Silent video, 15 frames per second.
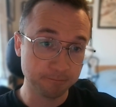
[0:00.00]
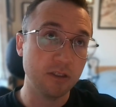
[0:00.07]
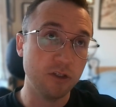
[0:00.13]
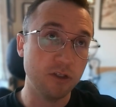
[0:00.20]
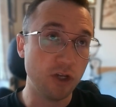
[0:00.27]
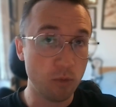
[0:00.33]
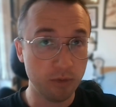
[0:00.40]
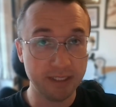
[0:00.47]

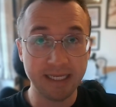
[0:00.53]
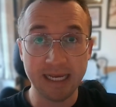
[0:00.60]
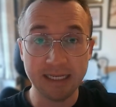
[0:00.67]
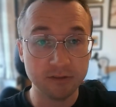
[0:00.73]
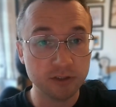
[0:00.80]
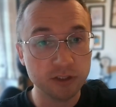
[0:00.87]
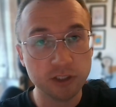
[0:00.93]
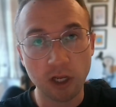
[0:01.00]
You don't want to
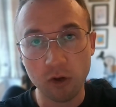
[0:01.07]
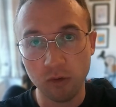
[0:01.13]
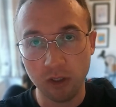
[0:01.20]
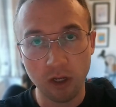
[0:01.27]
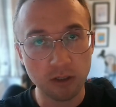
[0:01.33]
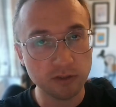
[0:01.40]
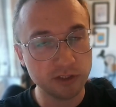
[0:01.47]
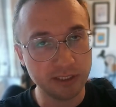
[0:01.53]
get so
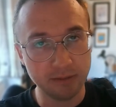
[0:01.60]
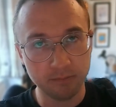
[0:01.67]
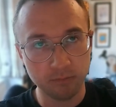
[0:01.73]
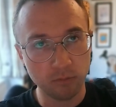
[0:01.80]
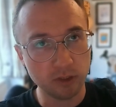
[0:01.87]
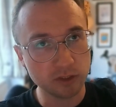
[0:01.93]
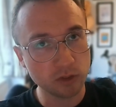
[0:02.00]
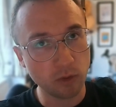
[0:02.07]
lost in
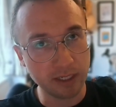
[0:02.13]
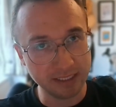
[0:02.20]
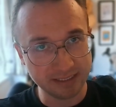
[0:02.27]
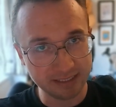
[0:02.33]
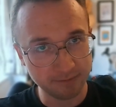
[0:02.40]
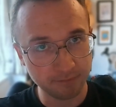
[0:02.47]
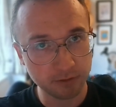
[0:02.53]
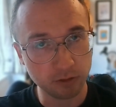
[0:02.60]
what's quite a
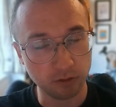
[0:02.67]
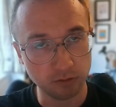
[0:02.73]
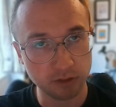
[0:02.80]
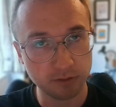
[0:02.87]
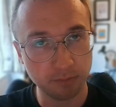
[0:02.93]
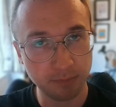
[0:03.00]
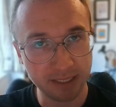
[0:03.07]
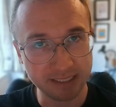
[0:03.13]
difficult
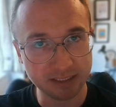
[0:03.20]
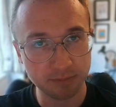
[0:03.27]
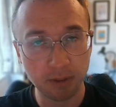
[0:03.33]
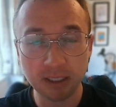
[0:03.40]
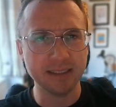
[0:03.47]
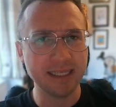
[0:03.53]
place to pass.